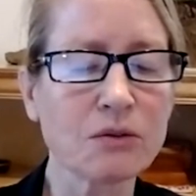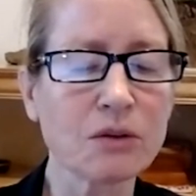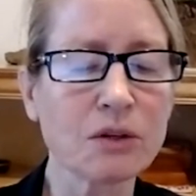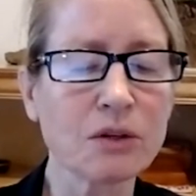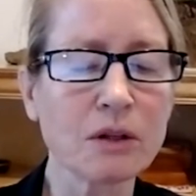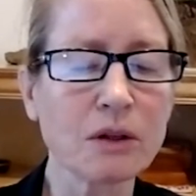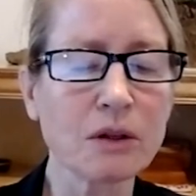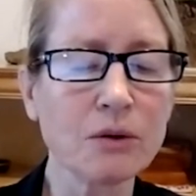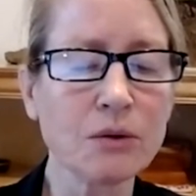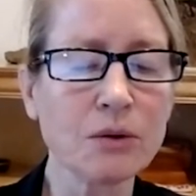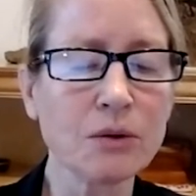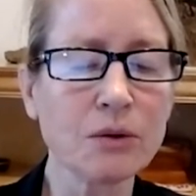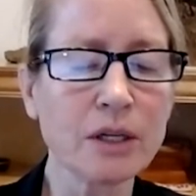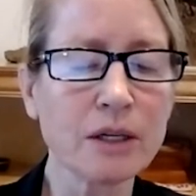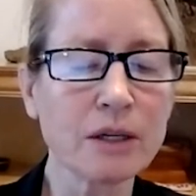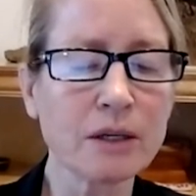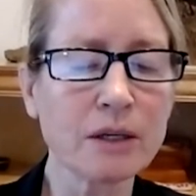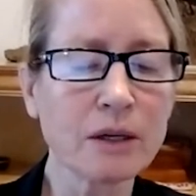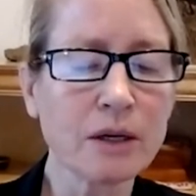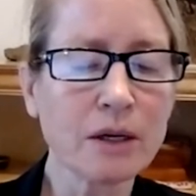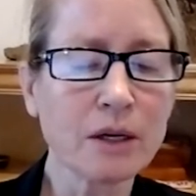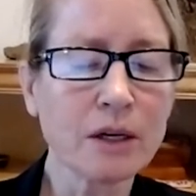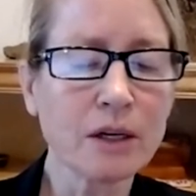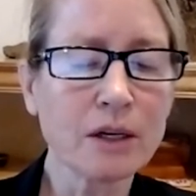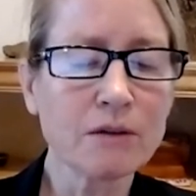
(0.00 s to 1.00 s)
including
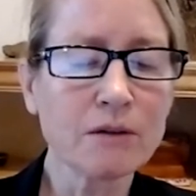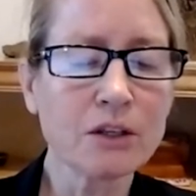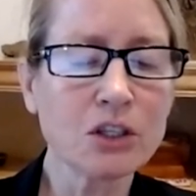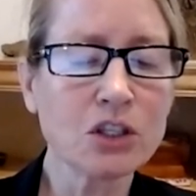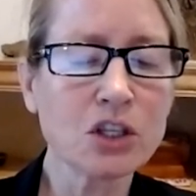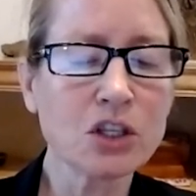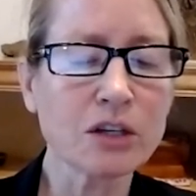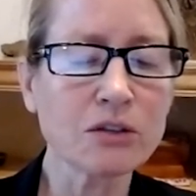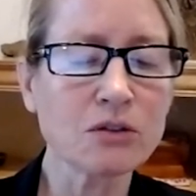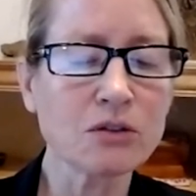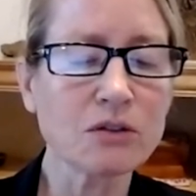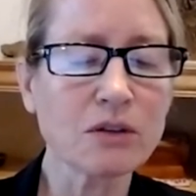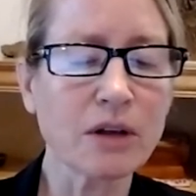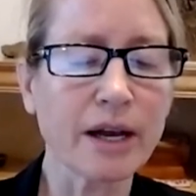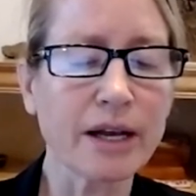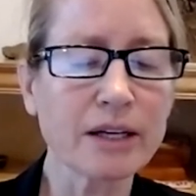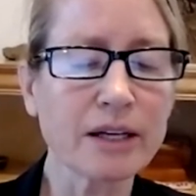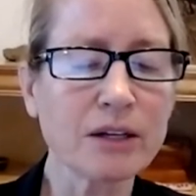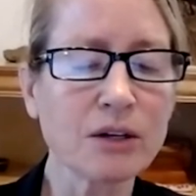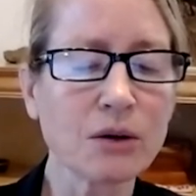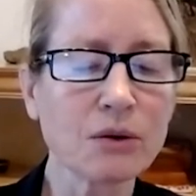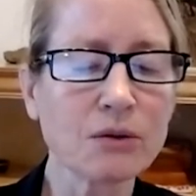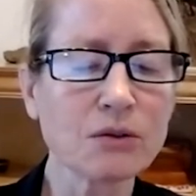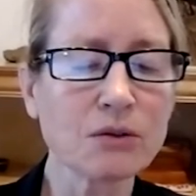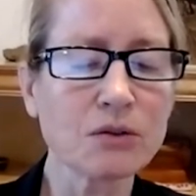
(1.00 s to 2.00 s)
the Just
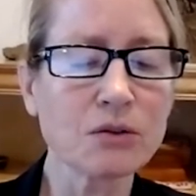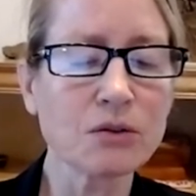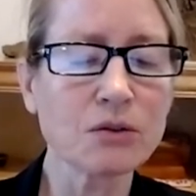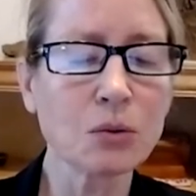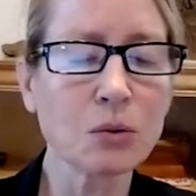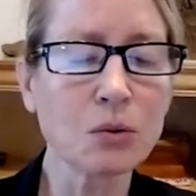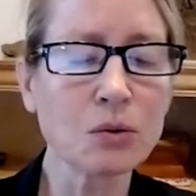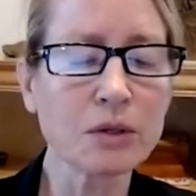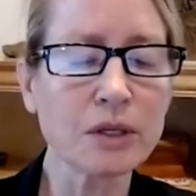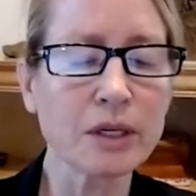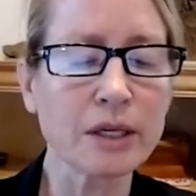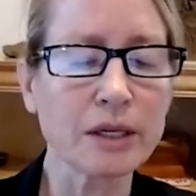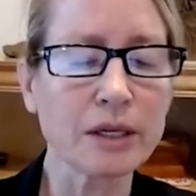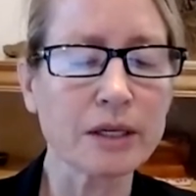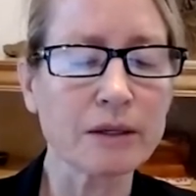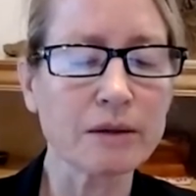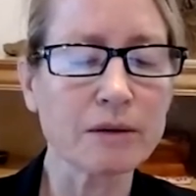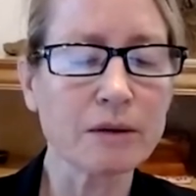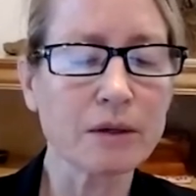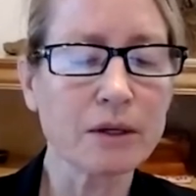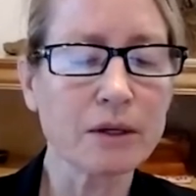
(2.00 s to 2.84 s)
Diagnosed Toolkit,